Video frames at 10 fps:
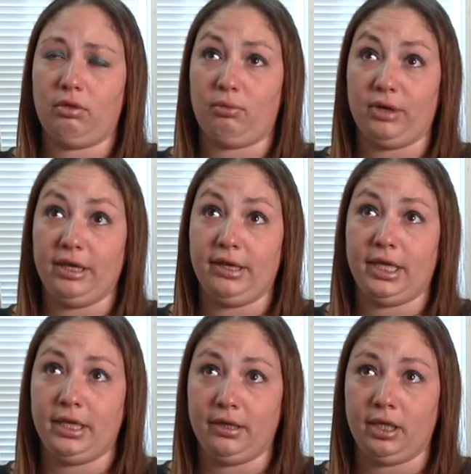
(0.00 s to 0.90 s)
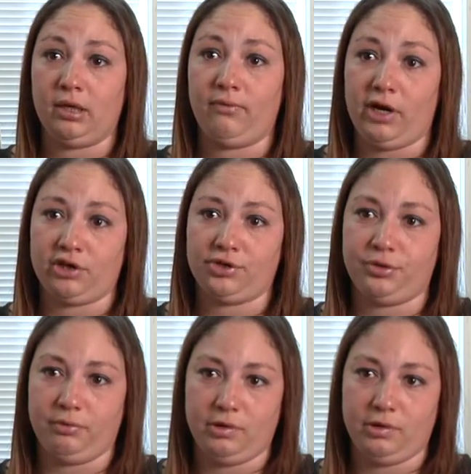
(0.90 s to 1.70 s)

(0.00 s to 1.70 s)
3 healing fractured